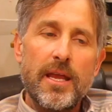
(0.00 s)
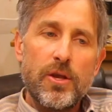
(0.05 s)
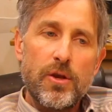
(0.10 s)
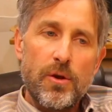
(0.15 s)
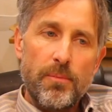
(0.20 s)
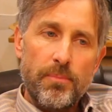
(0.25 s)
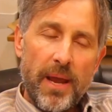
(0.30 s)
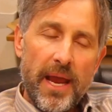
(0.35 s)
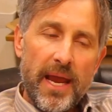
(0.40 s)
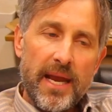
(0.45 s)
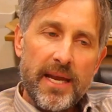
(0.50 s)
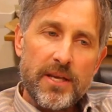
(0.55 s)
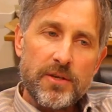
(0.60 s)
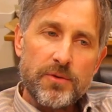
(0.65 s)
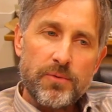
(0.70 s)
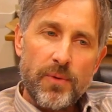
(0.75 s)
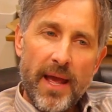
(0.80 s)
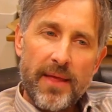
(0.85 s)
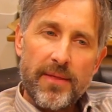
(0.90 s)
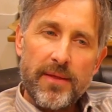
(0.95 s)
in your
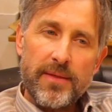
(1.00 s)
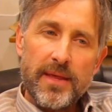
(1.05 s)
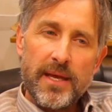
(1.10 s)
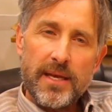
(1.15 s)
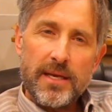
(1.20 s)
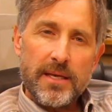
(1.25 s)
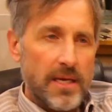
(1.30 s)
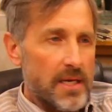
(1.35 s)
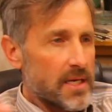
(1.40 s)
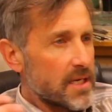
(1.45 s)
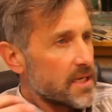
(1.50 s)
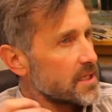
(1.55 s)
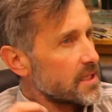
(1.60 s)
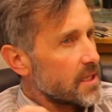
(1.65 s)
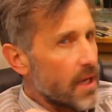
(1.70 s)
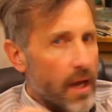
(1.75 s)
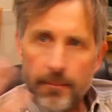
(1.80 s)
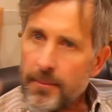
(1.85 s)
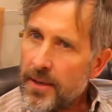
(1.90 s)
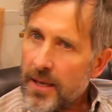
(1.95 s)
paintings rather than
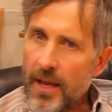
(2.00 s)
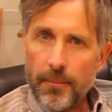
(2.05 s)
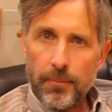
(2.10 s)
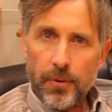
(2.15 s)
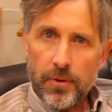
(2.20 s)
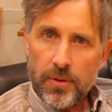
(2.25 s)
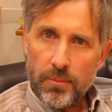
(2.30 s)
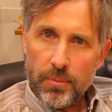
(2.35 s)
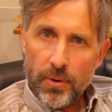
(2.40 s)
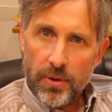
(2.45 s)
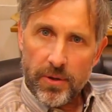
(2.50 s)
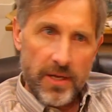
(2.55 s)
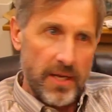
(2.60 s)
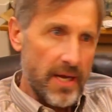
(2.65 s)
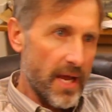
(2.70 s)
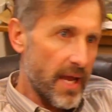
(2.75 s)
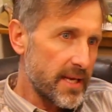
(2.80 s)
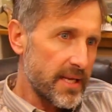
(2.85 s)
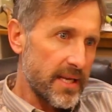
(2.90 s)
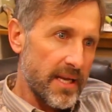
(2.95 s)
coming up with a
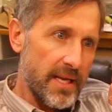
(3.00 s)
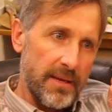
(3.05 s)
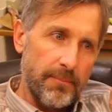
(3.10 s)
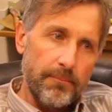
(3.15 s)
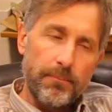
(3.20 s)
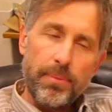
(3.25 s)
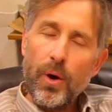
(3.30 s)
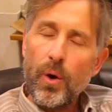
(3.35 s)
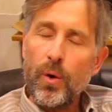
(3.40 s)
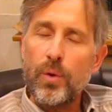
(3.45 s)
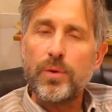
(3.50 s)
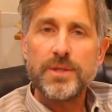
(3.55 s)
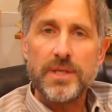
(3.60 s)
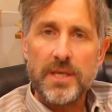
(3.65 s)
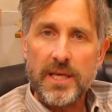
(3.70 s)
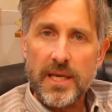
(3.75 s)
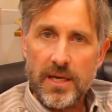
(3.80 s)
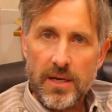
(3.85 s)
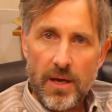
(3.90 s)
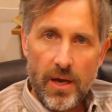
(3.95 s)
brilliant idea and
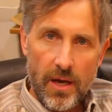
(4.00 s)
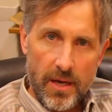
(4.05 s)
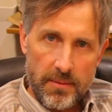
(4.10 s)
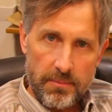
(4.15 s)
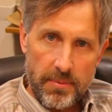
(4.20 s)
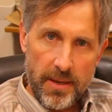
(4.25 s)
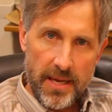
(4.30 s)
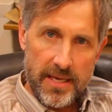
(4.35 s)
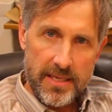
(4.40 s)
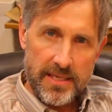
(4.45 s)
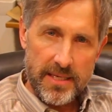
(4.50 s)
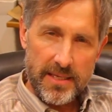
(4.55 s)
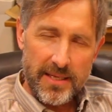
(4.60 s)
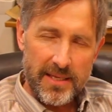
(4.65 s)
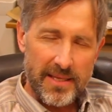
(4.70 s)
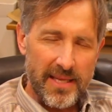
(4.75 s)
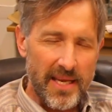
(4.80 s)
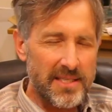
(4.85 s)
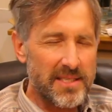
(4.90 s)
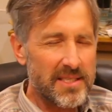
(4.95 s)
imposing it on a painting.
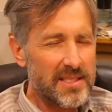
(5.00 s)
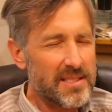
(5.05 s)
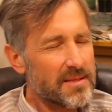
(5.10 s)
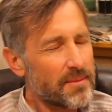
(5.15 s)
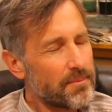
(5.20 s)
That